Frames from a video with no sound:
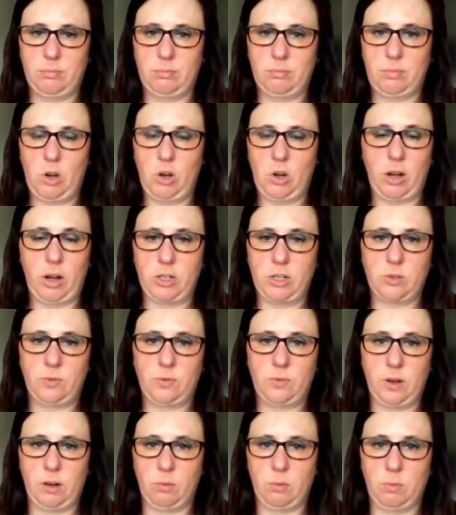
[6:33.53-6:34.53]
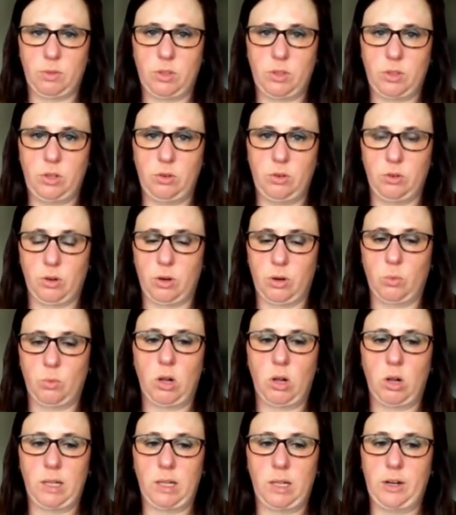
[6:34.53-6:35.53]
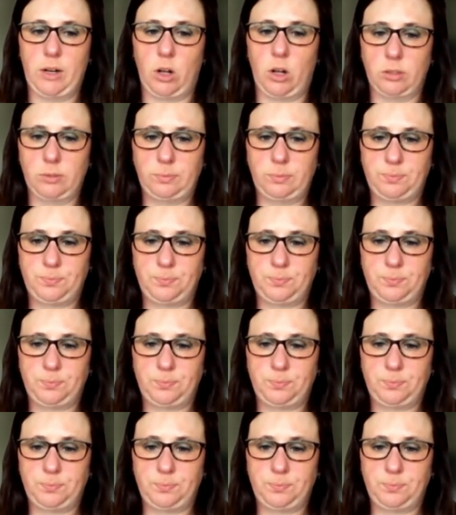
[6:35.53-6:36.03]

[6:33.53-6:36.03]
not interfering with the uterine wall at all.